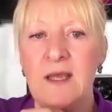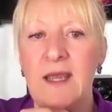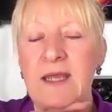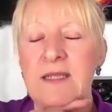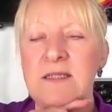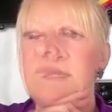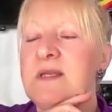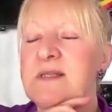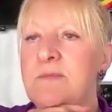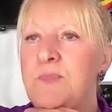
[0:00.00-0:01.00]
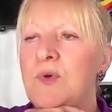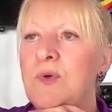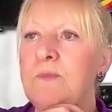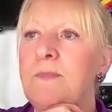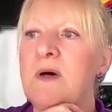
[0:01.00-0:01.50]
And there's a book
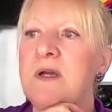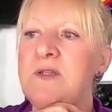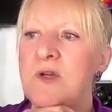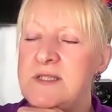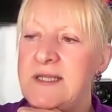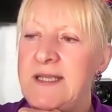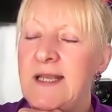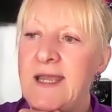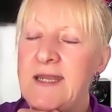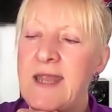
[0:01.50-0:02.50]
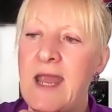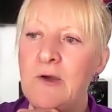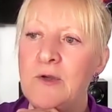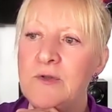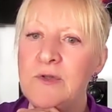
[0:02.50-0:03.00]
by Dr. Elaine
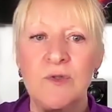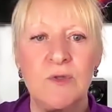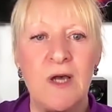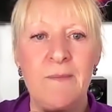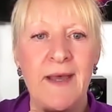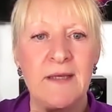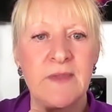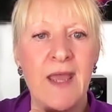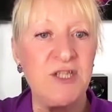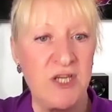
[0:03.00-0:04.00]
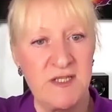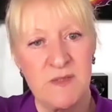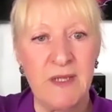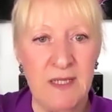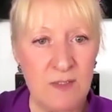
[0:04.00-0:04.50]
Aron about
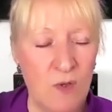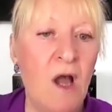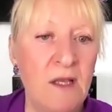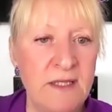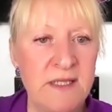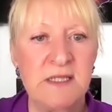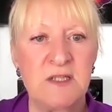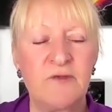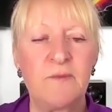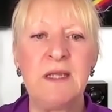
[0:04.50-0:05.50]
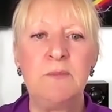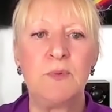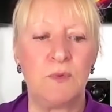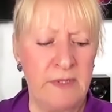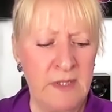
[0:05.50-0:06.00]
HSPs, or highly sensitive
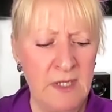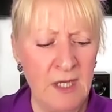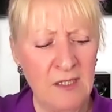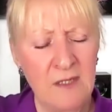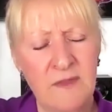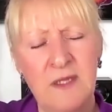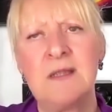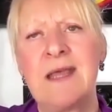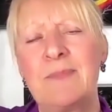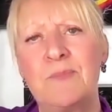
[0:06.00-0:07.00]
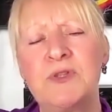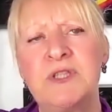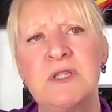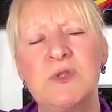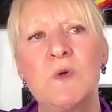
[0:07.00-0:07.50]
people. And I think in that book
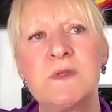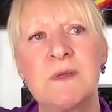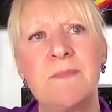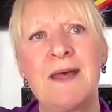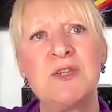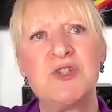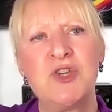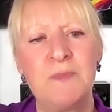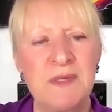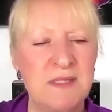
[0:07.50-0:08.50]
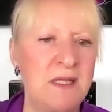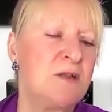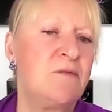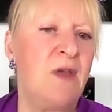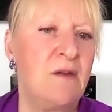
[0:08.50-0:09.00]
she talks about 2%
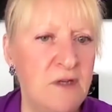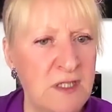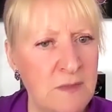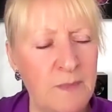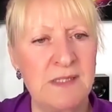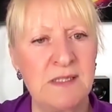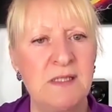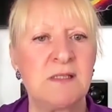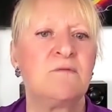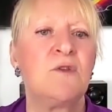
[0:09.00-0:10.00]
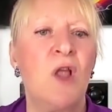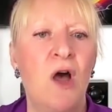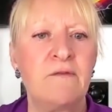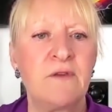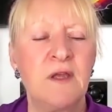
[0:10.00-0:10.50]
of every species of
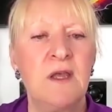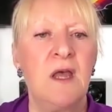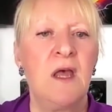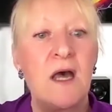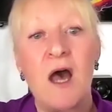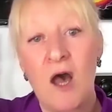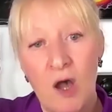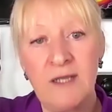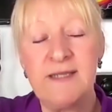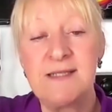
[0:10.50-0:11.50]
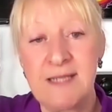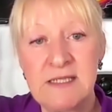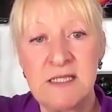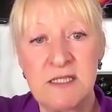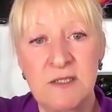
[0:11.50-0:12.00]
life are highly
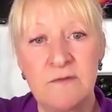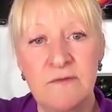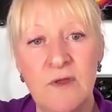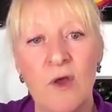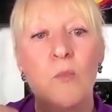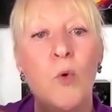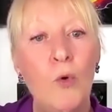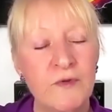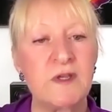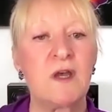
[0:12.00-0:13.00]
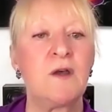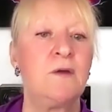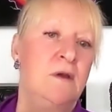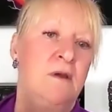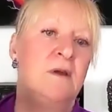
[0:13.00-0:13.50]
sensitive, more
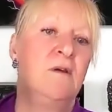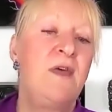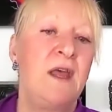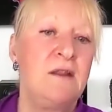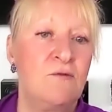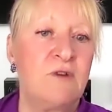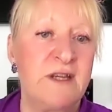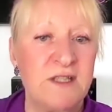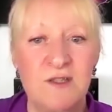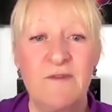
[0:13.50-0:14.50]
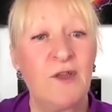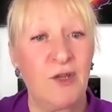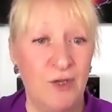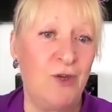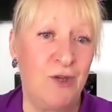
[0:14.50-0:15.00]
so than the rest of the
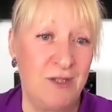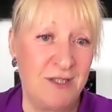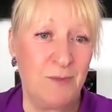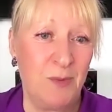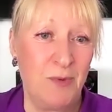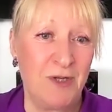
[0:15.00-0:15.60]
herd, shall we put